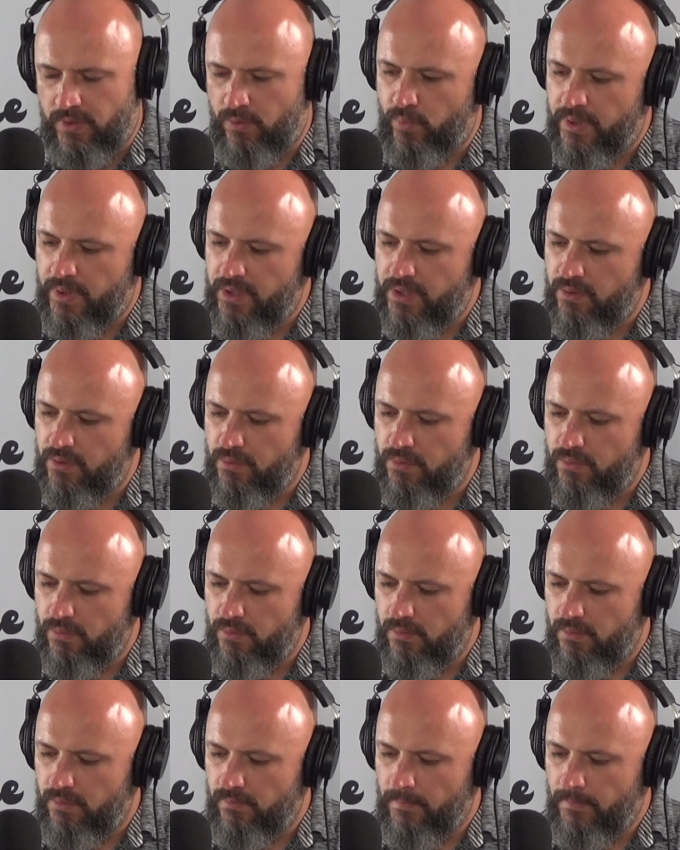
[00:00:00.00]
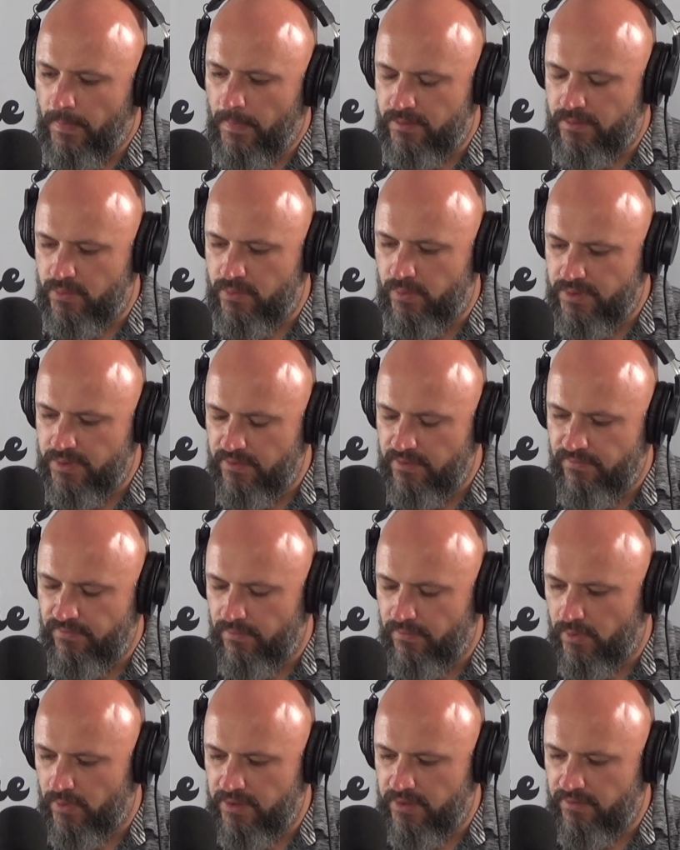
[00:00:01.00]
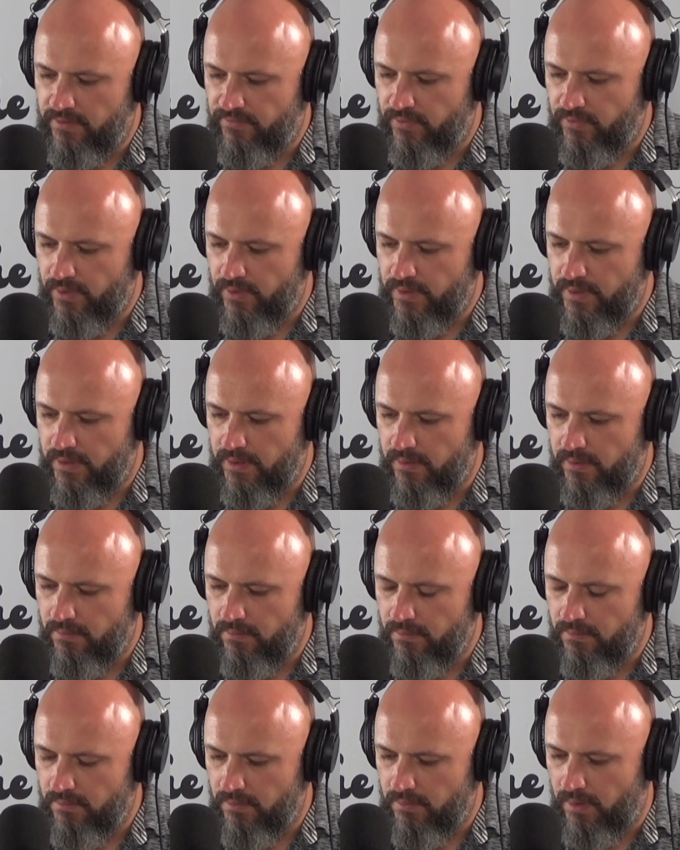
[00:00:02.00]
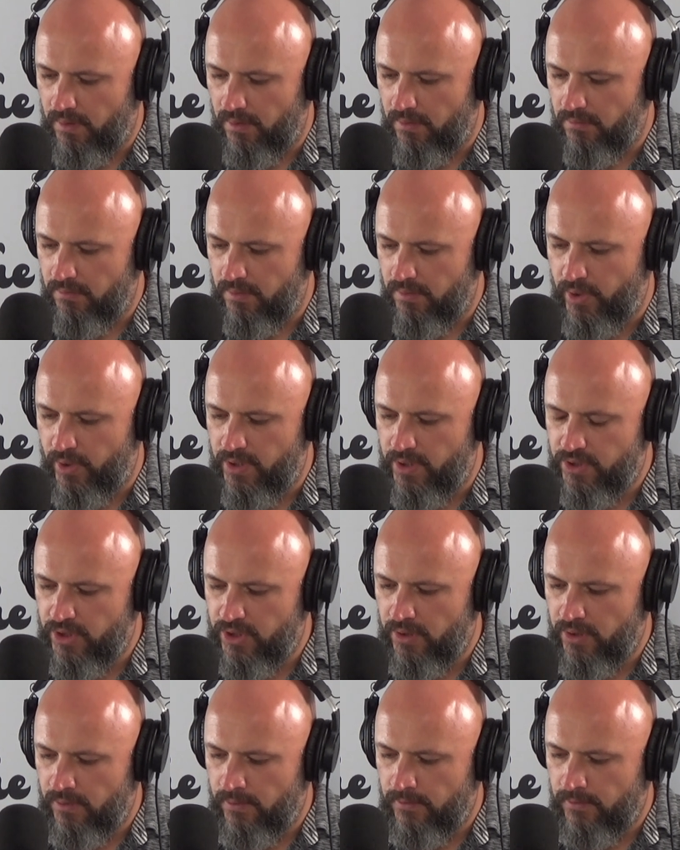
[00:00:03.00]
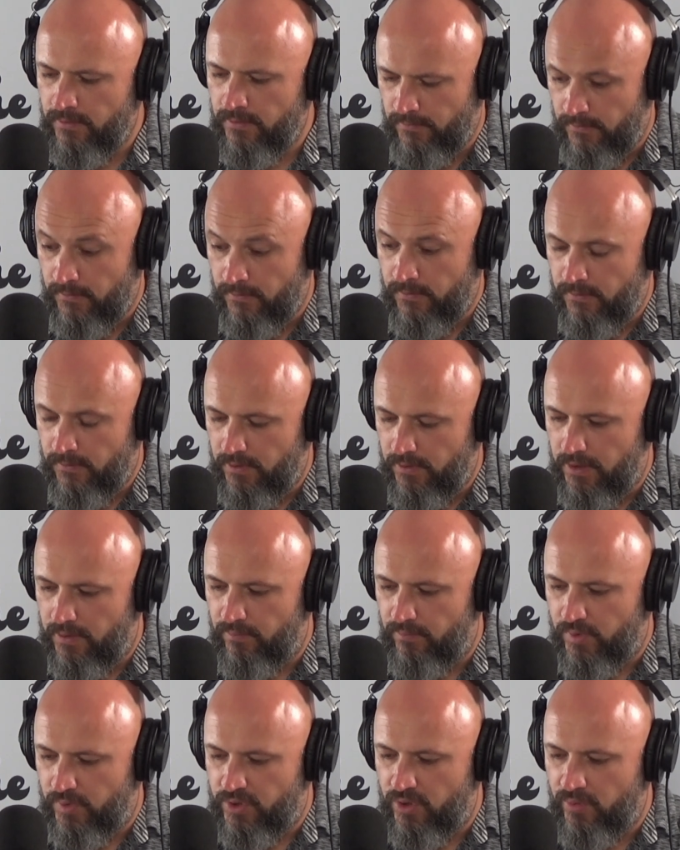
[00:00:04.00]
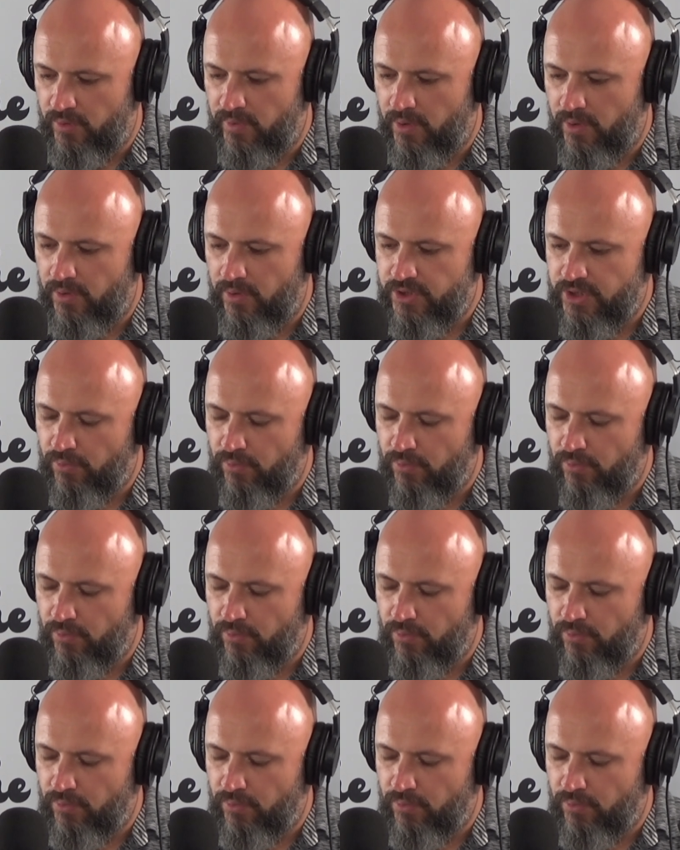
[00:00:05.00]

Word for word: you, so once you've identified the, the, the breach, getting my terminology right.